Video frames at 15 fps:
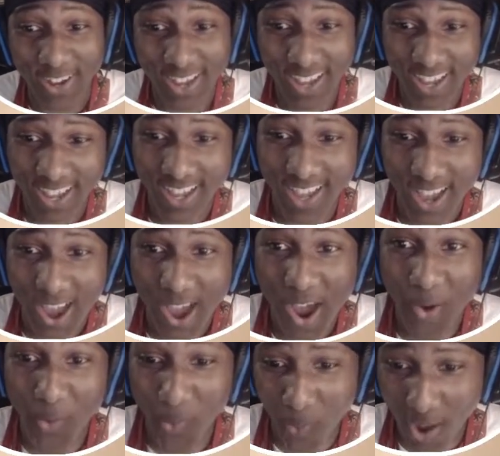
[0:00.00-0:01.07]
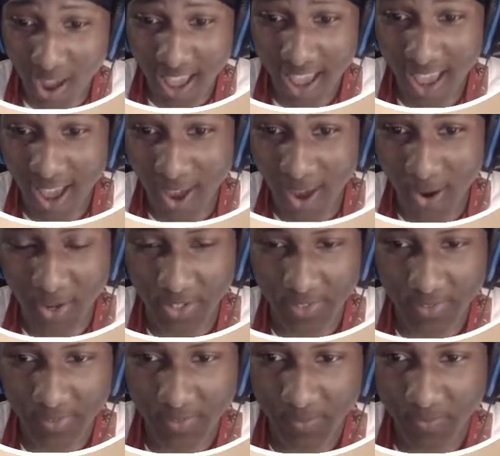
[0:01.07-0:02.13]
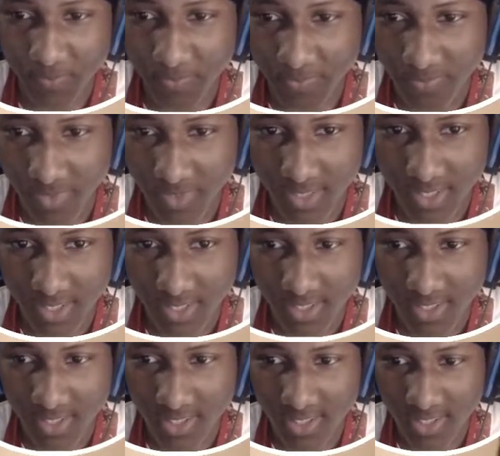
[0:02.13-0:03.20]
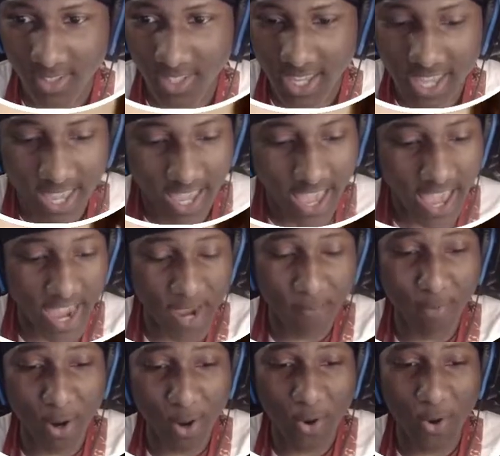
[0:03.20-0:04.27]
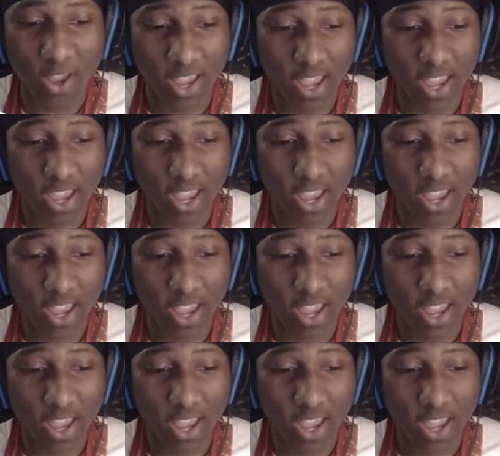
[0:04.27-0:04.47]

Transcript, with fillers: Stop fucking. Wow. Yeah, I am. Just no. Hey, bro.